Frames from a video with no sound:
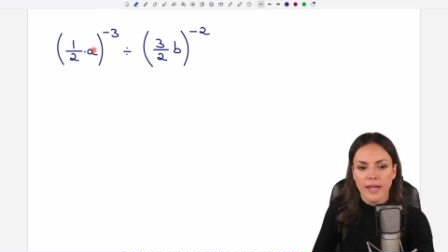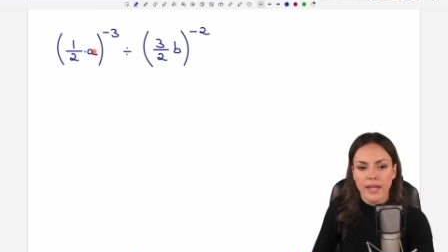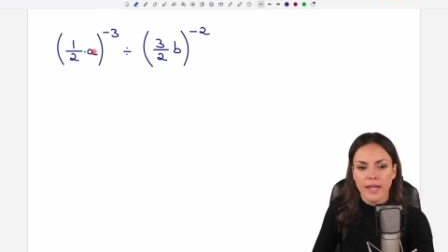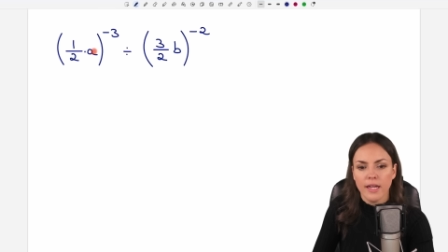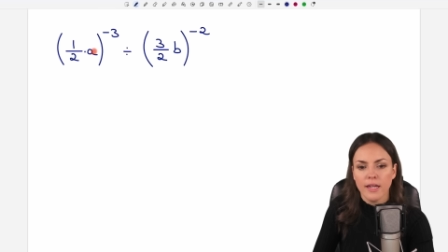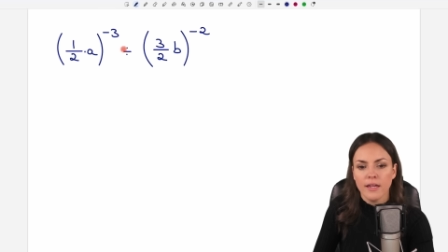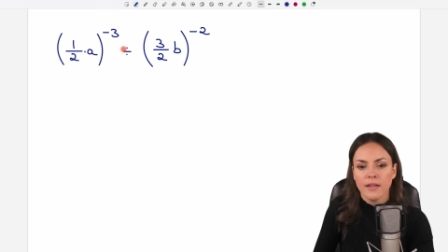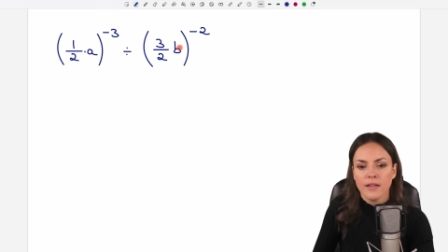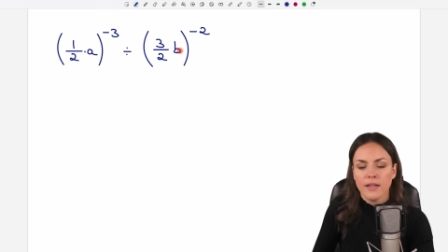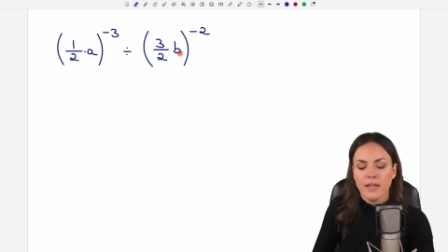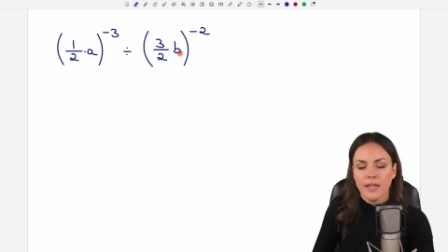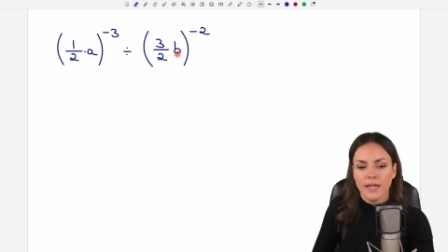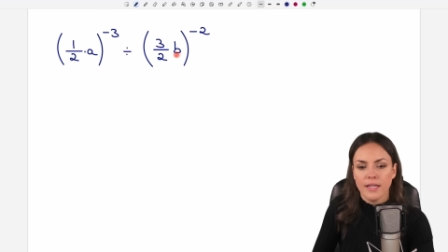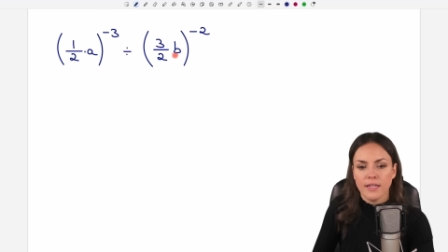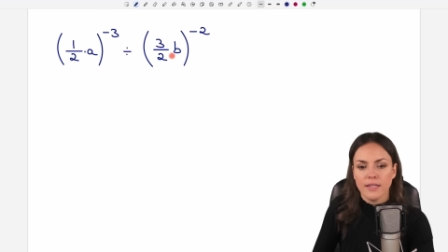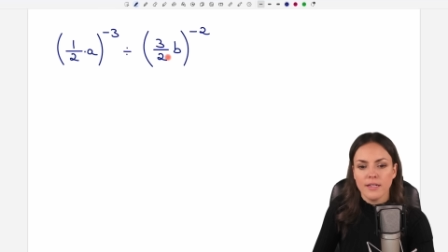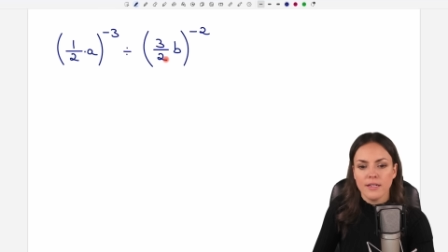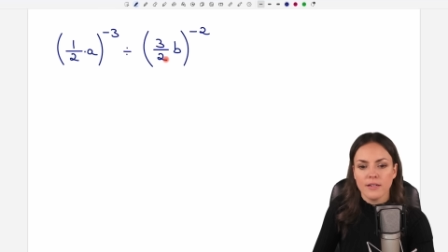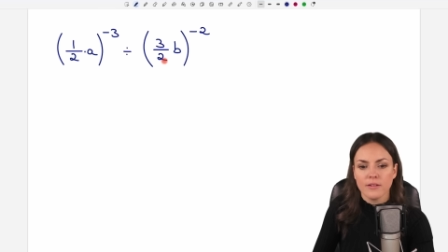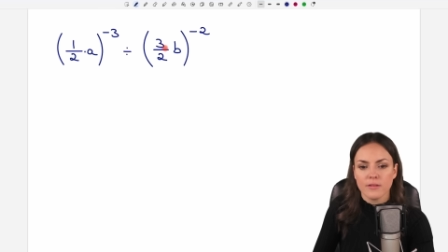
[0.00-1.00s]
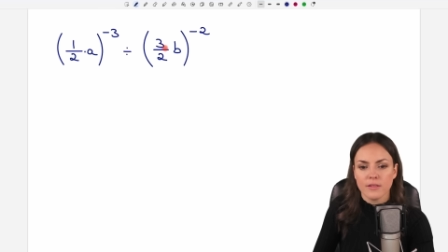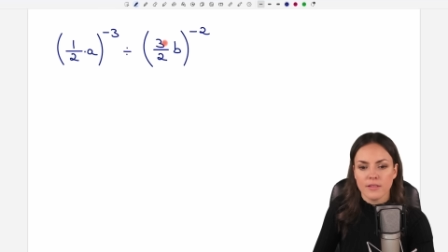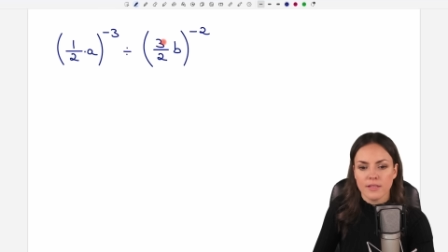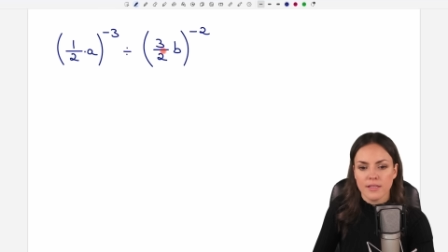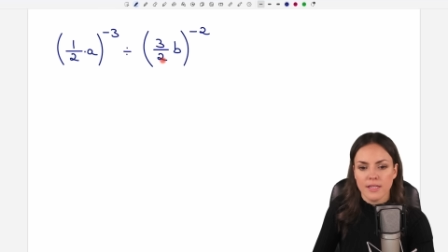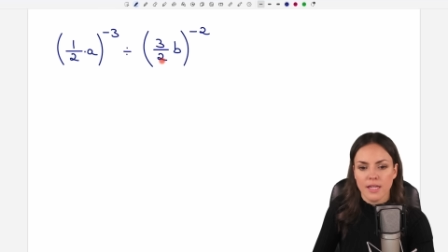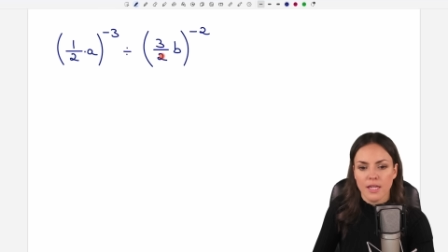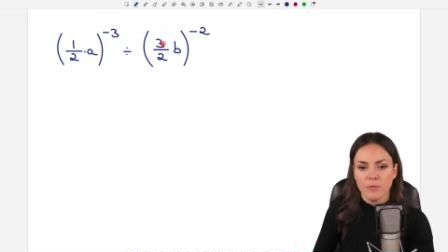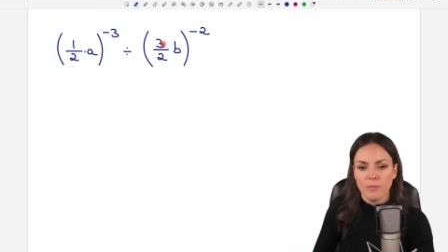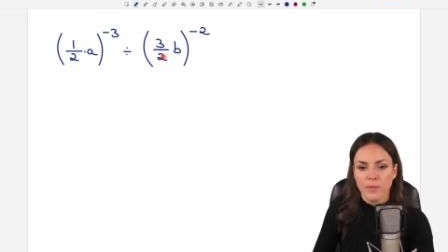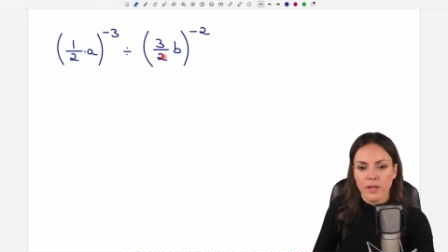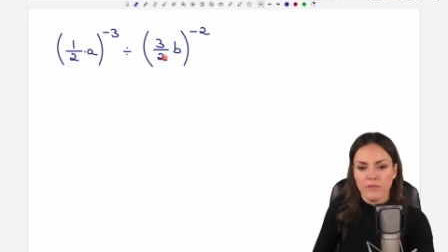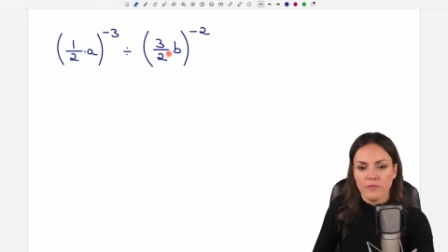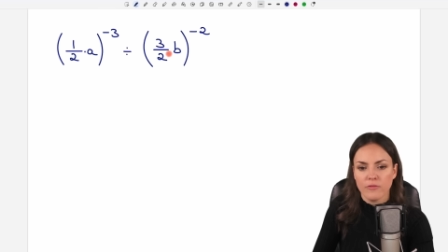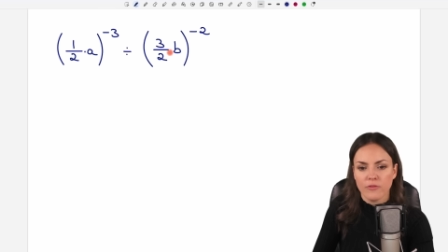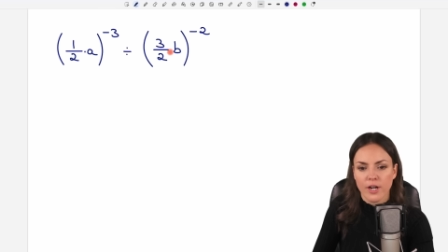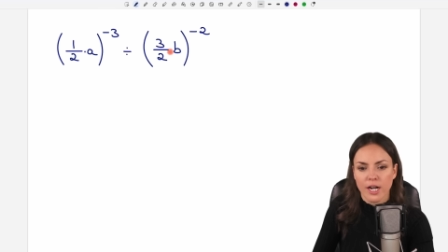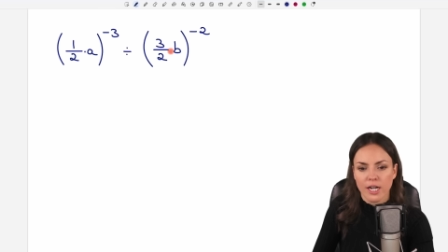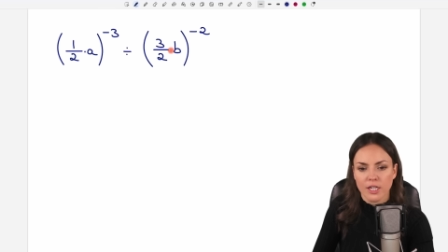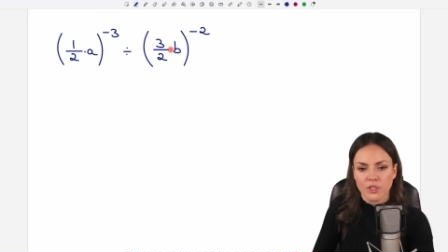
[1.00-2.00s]
a, and here the same, a
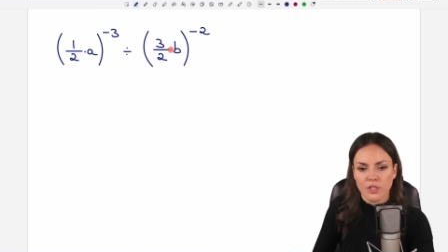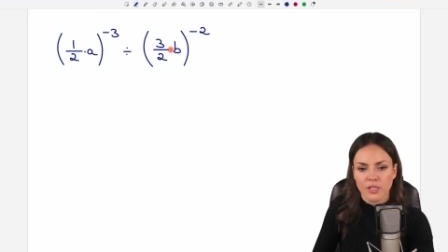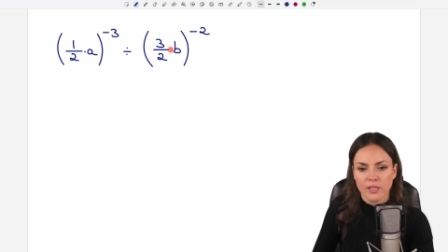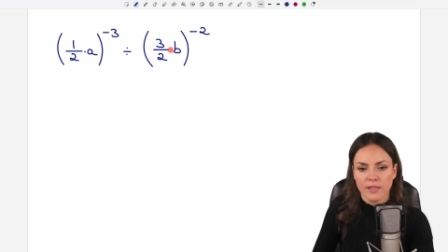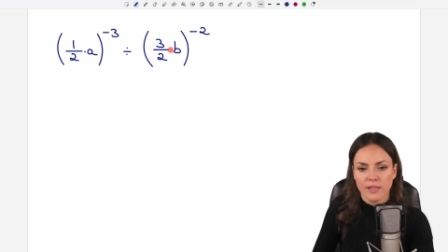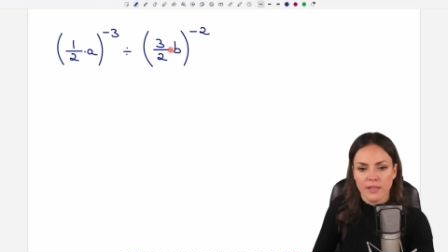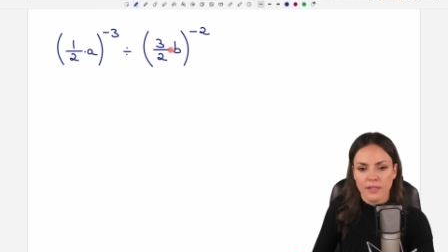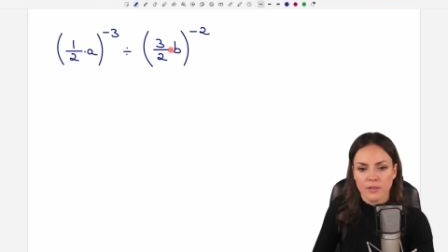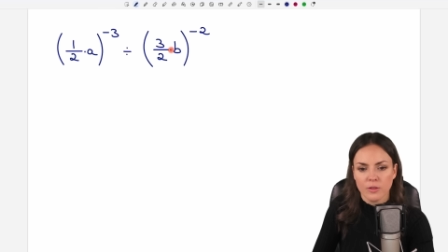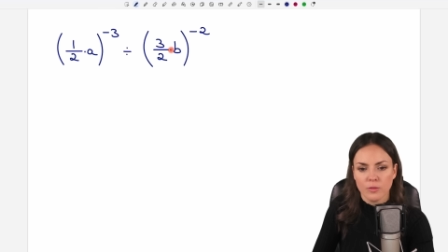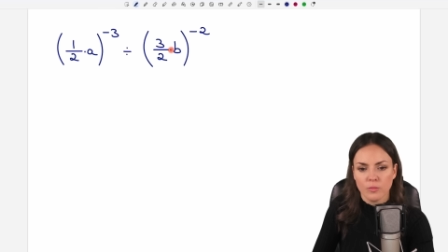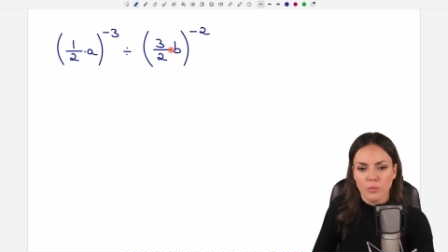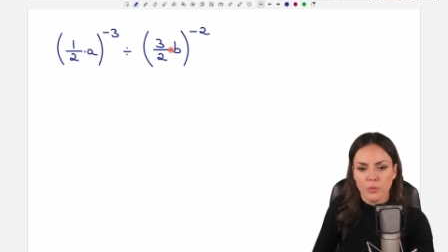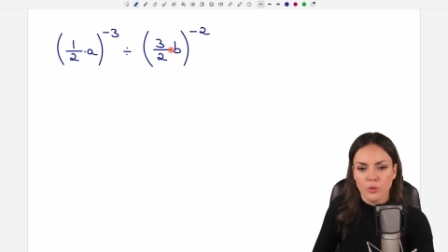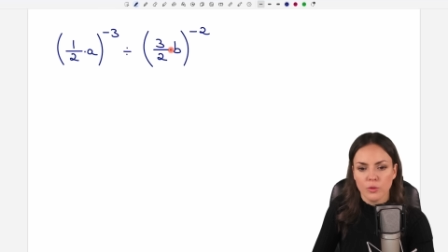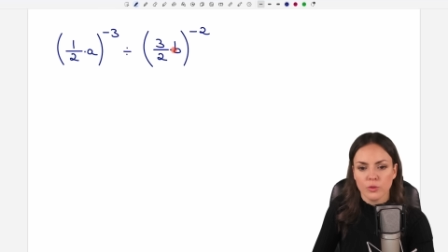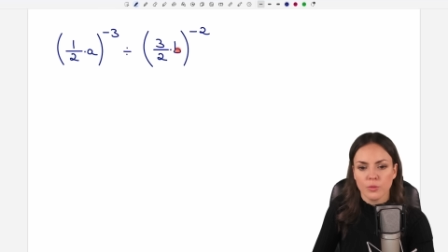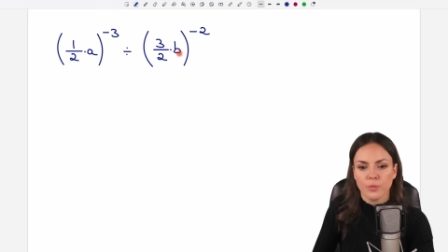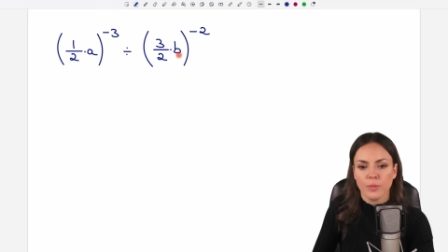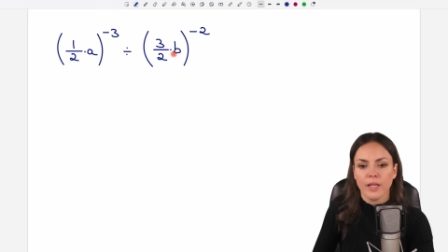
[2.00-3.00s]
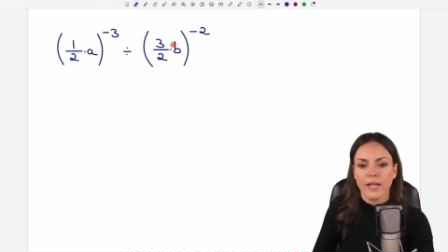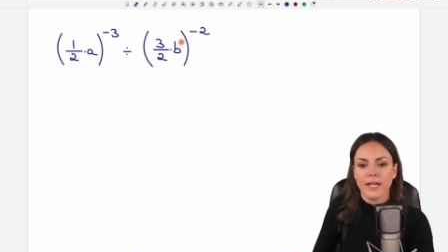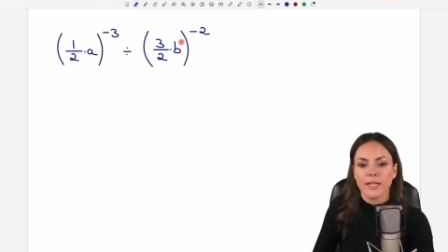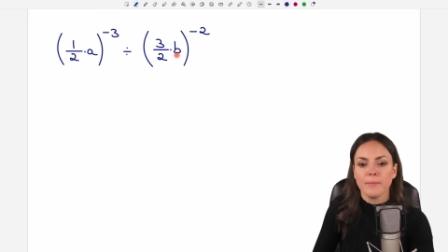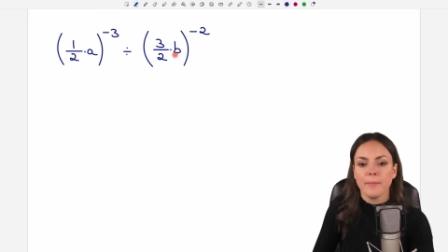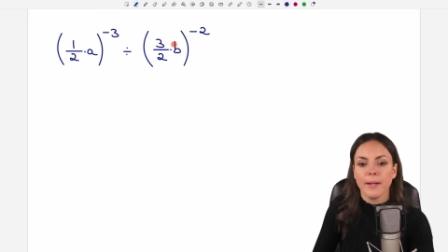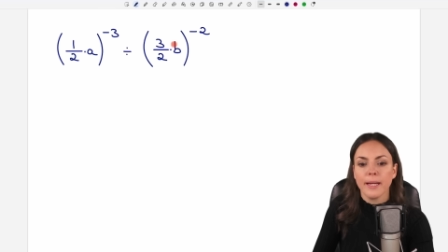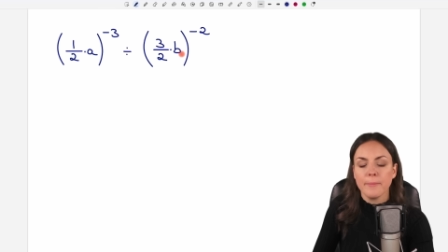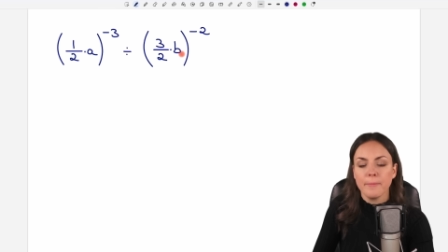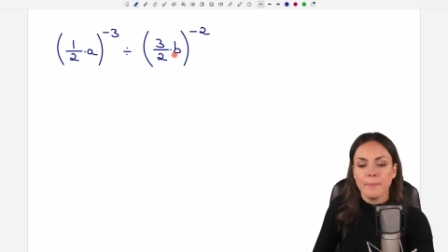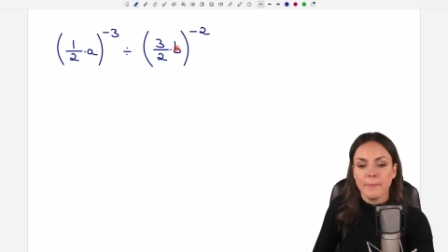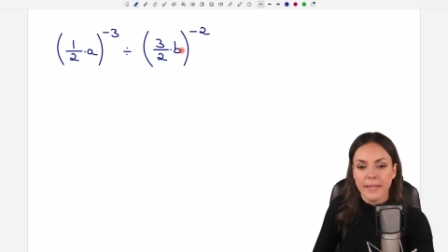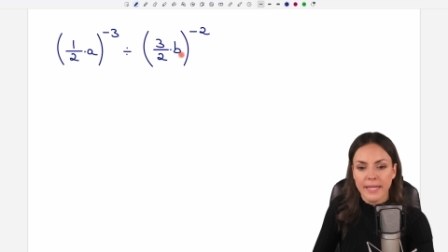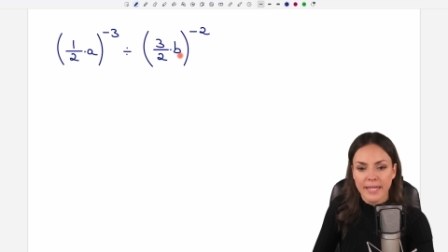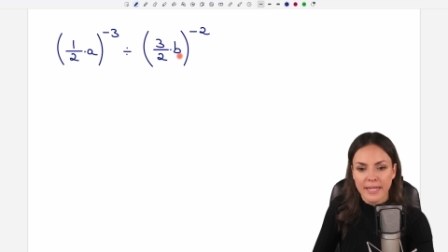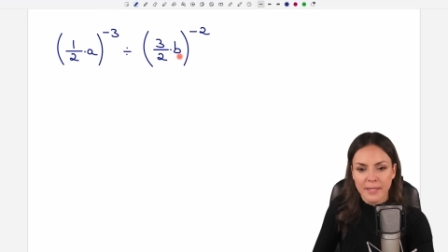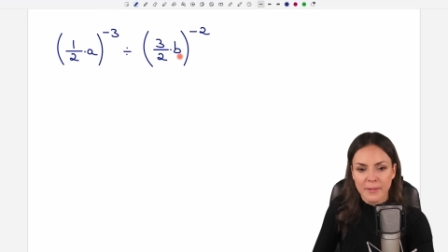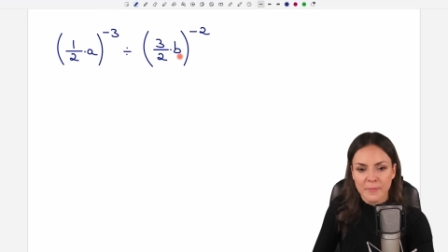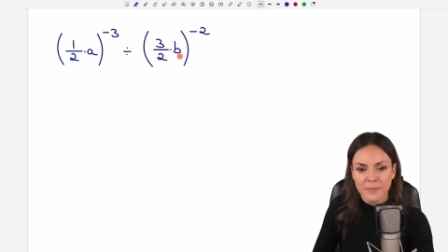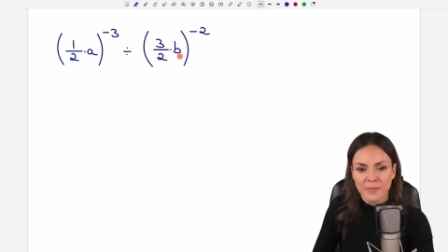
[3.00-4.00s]
fraction that is multiplied by
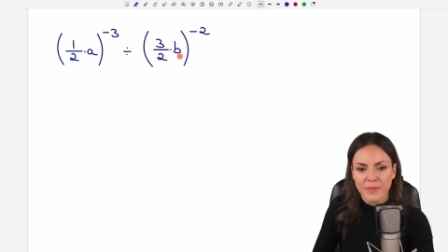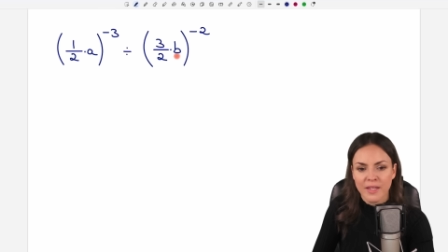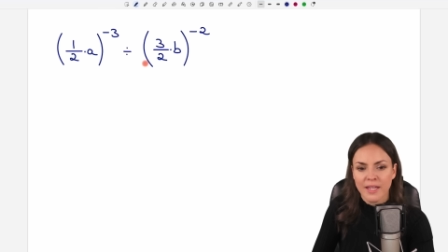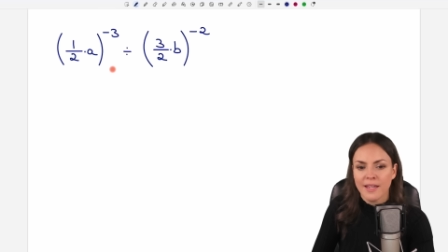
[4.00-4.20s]
b.